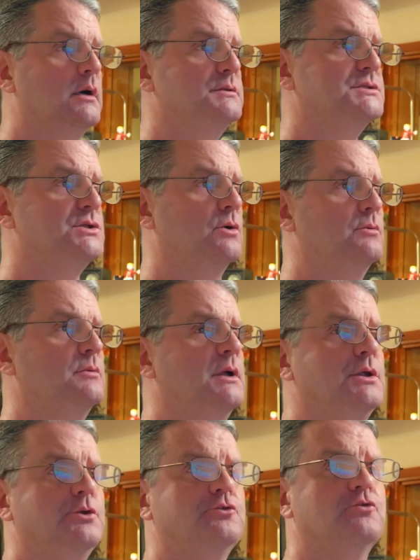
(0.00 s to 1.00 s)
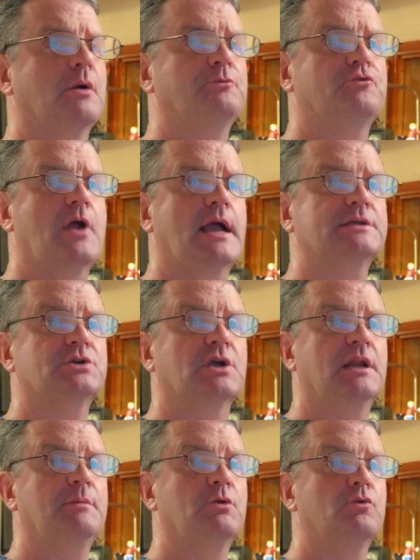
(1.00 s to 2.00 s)
So your drum tracks are
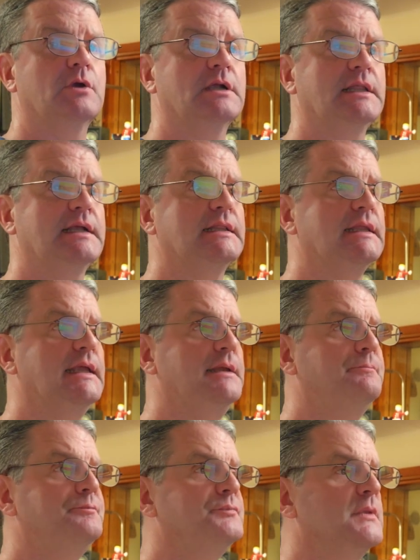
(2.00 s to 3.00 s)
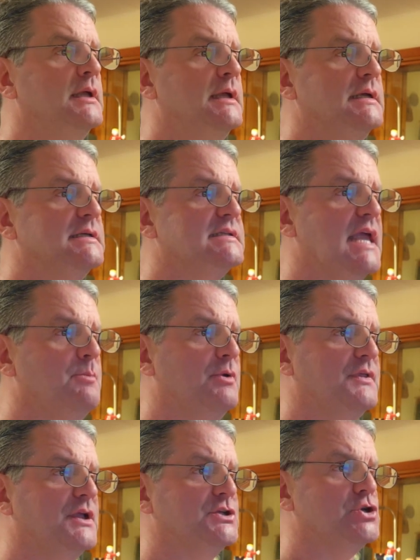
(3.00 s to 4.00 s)
going to be really clean. Same
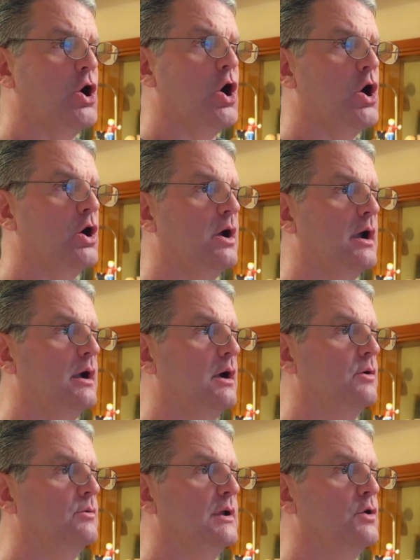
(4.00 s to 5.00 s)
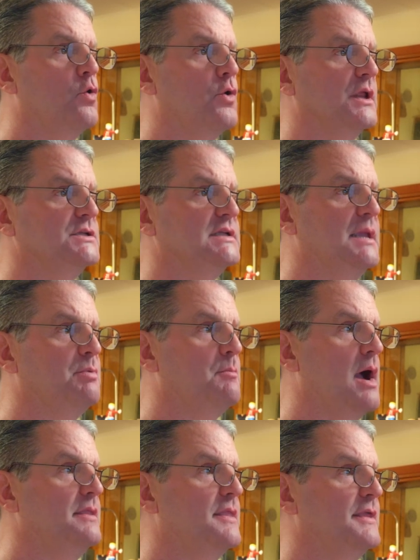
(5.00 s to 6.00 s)
with guitar recordings. Keep in
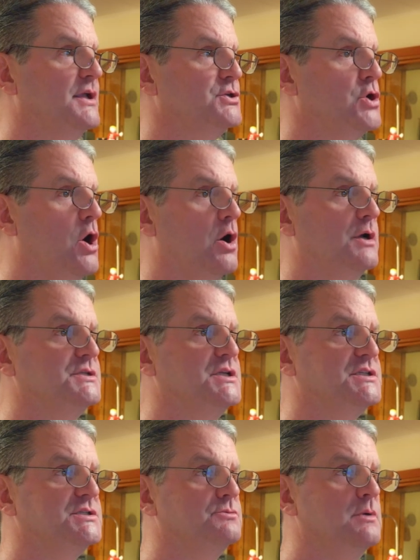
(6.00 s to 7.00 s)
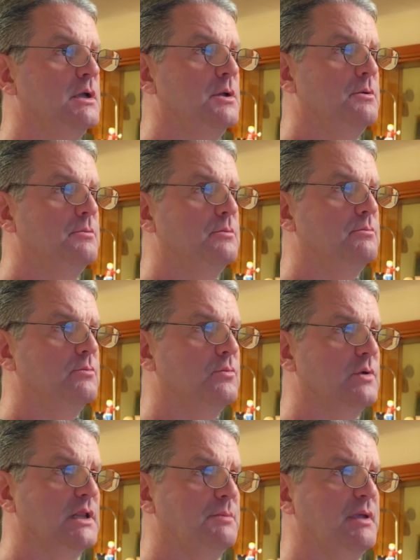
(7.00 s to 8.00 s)
mind that the guitar is just
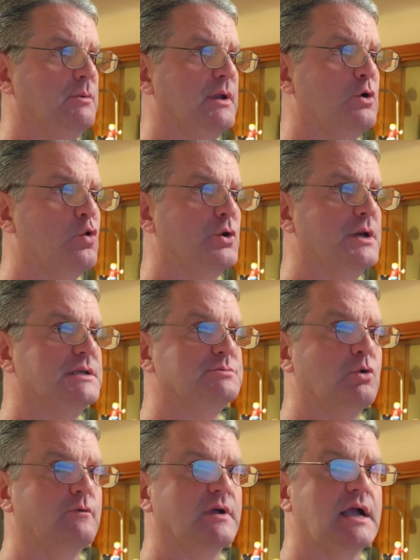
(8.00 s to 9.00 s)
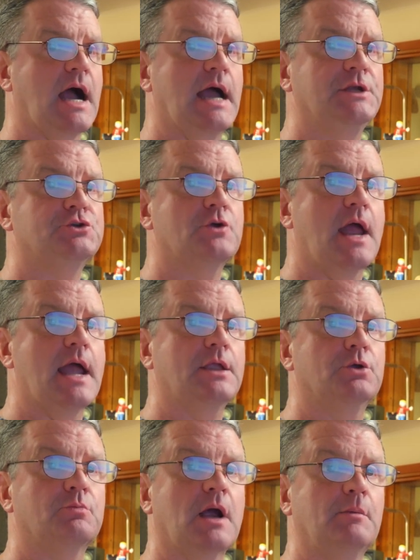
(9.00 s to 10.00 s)
really being recorded as more of a guide
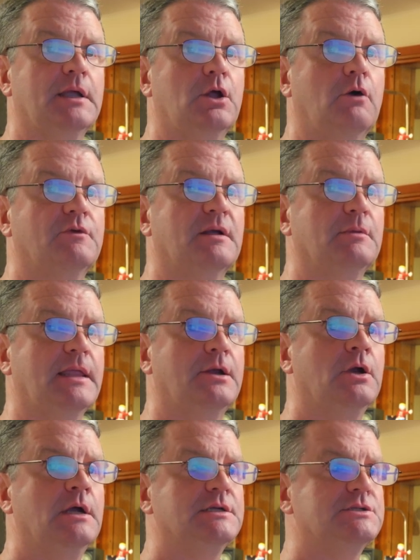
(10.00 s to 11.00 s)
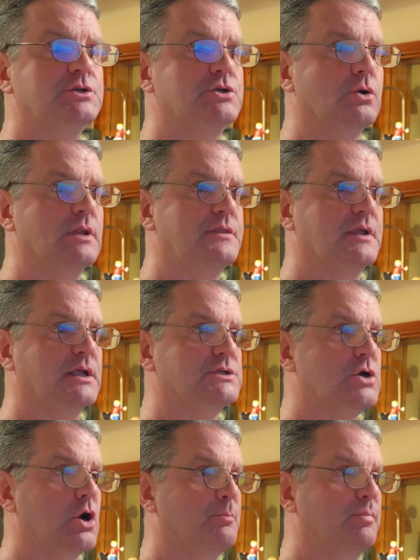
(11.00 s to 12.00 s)
track. You're probably going to overdub it later. So don't let the
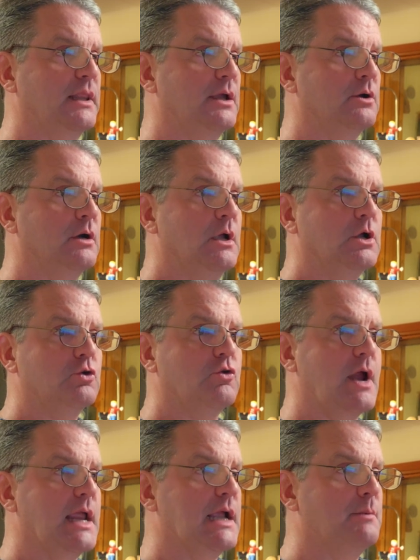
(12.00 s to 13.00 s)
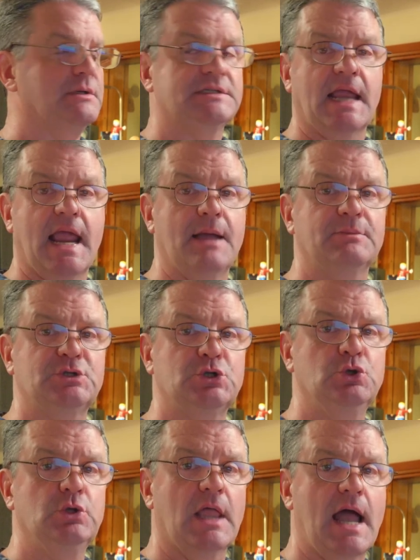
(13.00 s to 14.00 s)
guitar player crank up his amp
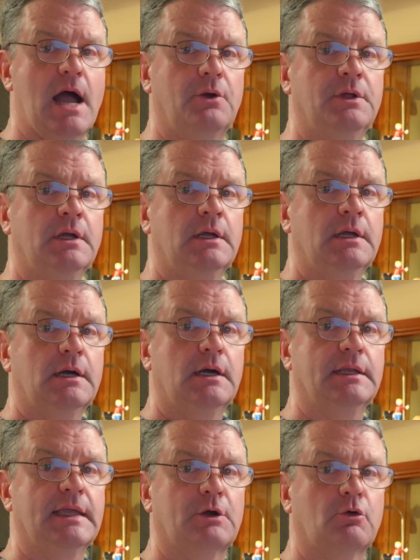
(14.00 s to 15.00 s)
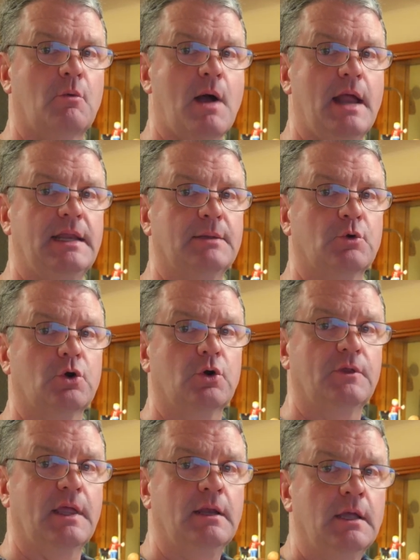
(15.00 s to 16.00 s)
too loud. You got to remind him or
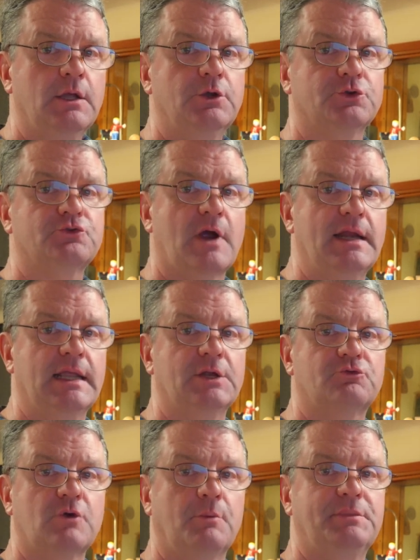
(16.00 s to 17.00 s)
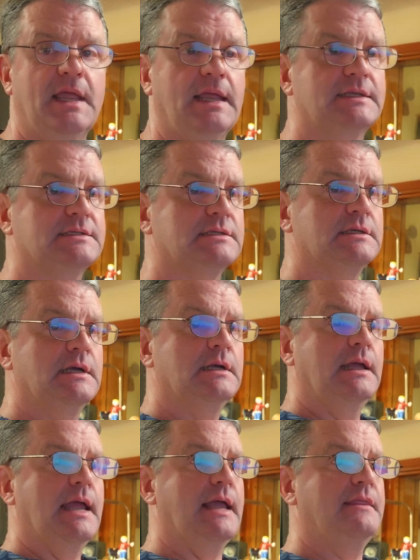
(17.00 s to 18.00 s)
her that you're trying to get drum takes,
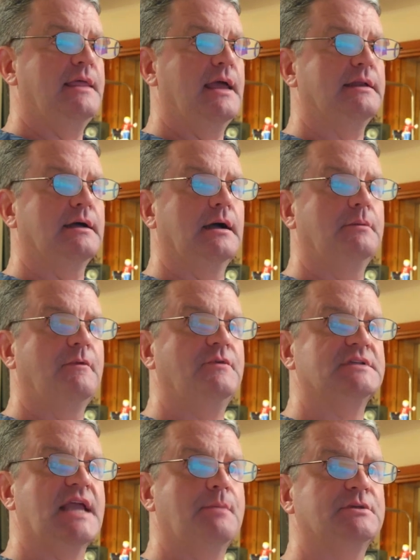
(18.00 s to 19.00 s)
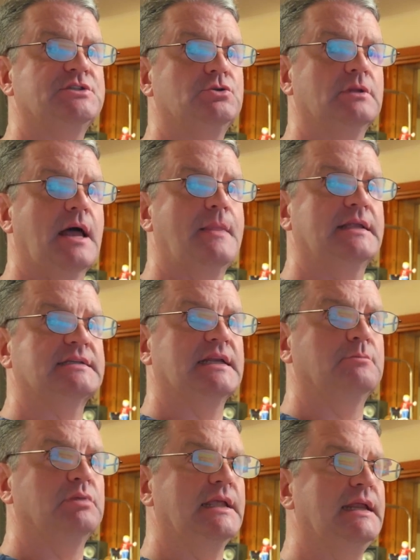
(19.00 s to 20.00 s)
and that if his amp is too loud, that's
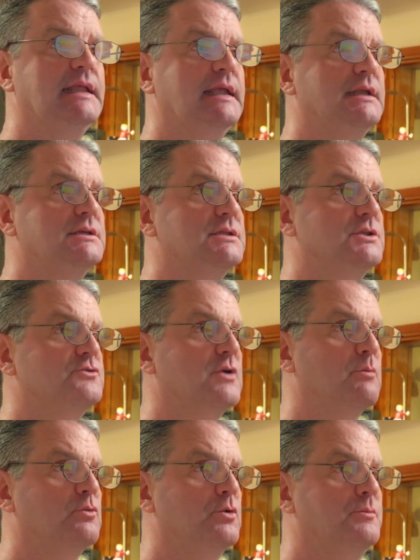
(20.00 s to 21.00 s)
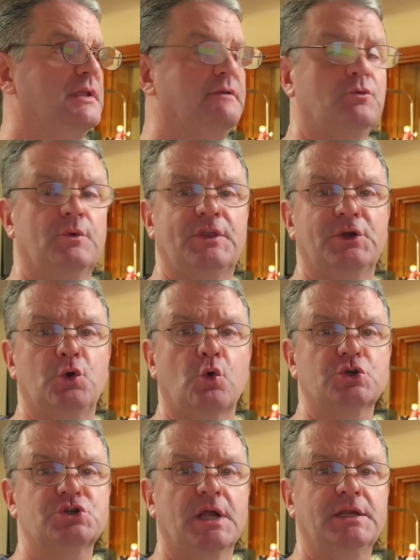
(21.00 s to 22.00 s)
going to bleed into the drum room. Even with the
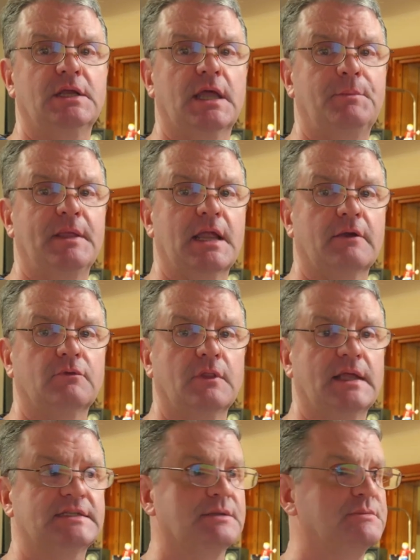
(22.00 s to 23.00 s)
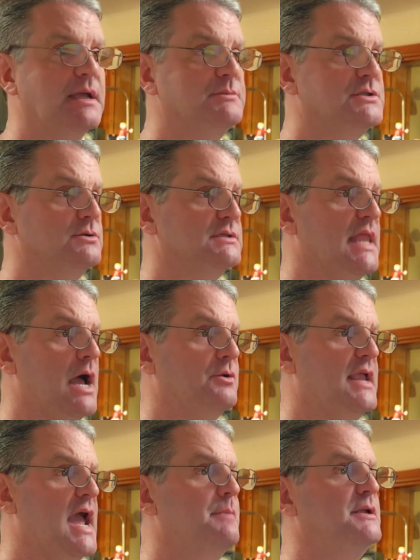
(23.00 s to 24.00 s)
door shut, you got to be careful that sometimes those
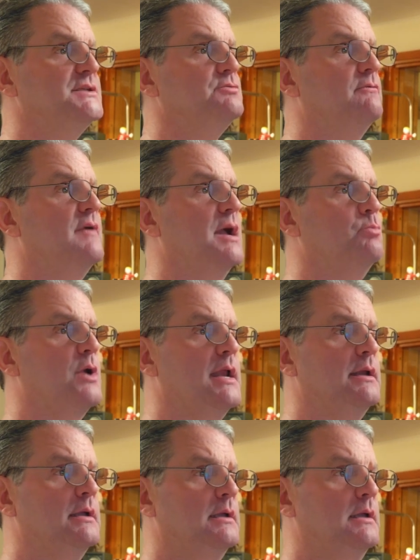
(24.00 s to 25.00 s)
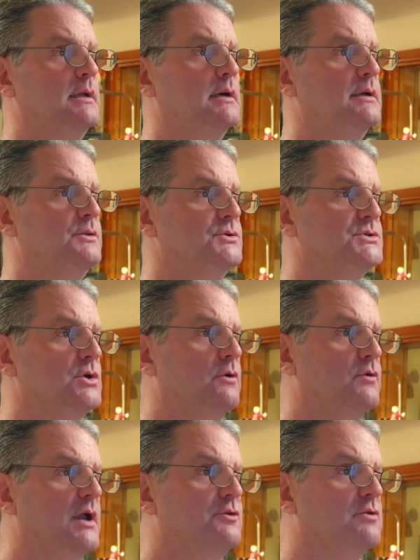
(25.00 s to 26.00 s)
loud cabinets will vibrate, those
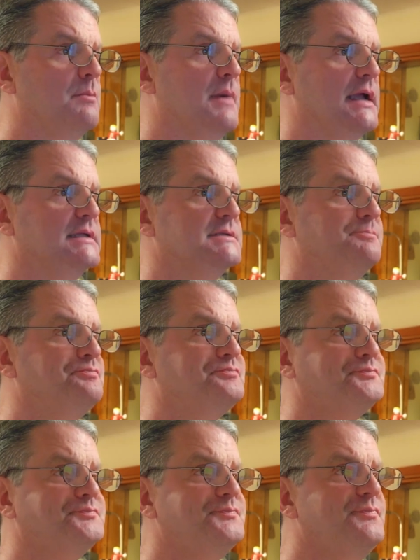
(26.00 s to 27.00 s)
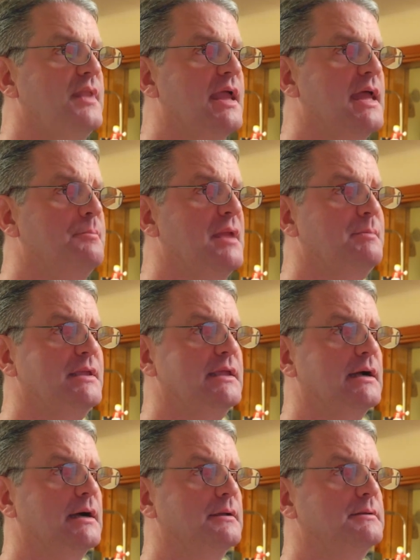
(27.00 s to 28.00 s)
overhead drum mics. And
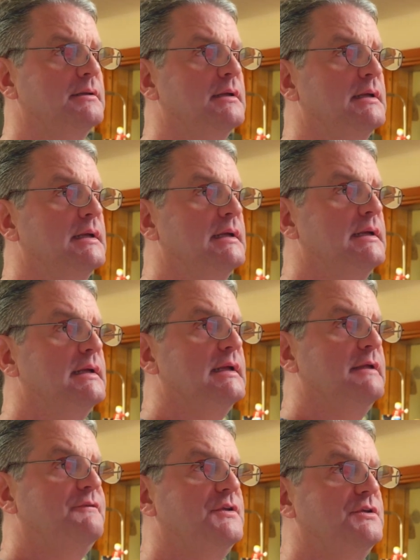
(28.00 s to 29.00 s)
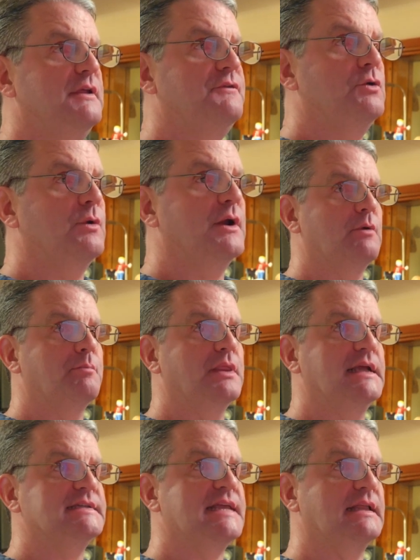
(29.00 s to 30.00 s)
maybe if you
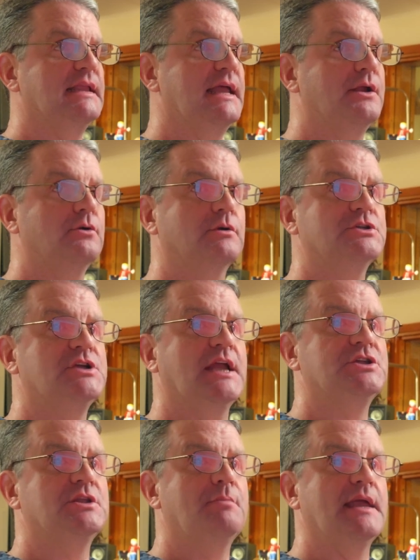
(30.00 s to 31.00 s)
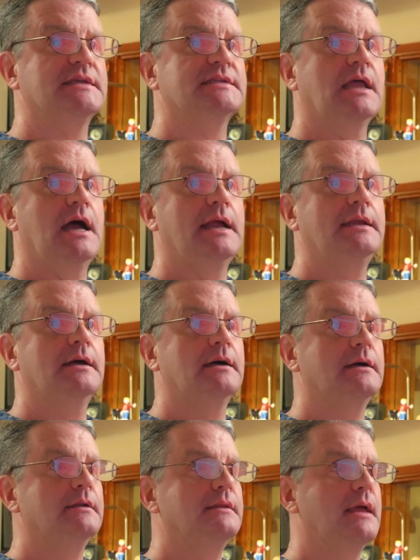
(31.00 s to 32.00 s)
replace that later or change the bass line,
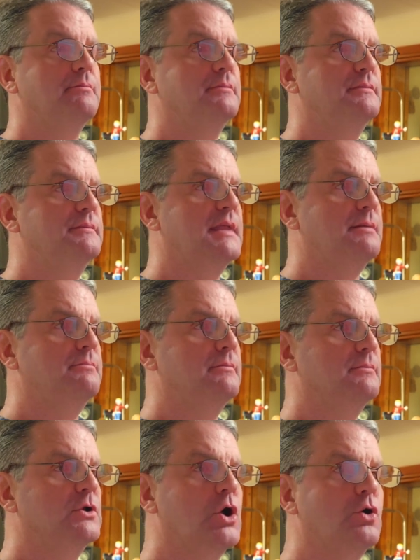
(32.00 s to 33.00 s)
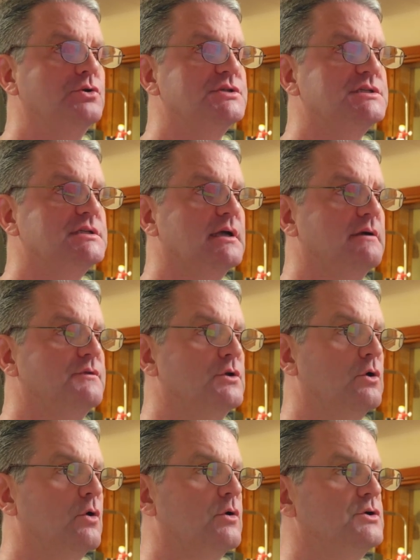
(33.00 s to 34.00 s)
that ghost of
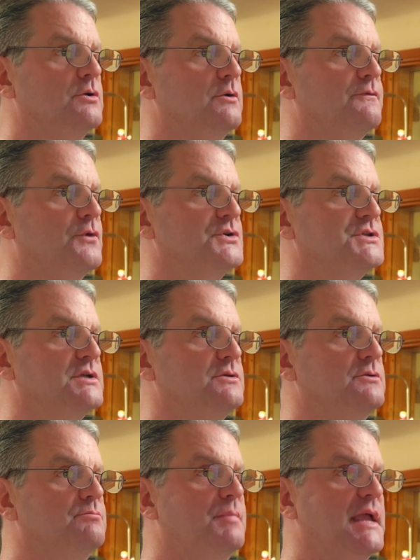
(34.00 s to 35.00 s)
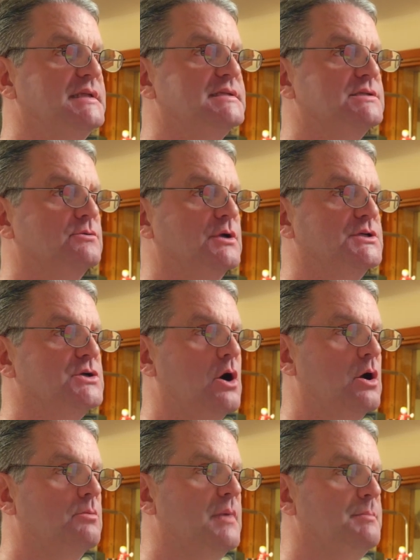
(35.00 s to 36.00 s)
your first bass or
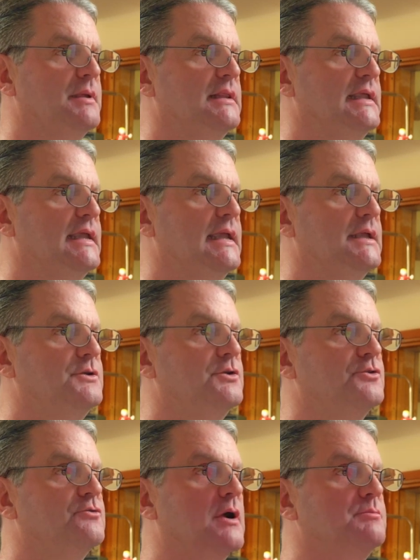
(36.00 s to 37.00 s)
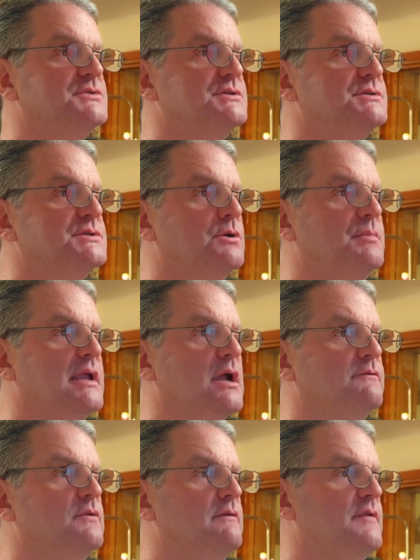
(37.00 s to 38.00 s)
guitar might be leaking into your drums. So be
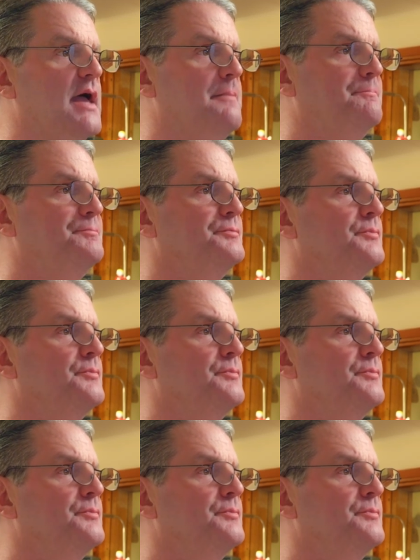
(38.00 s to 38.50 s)
careful of that.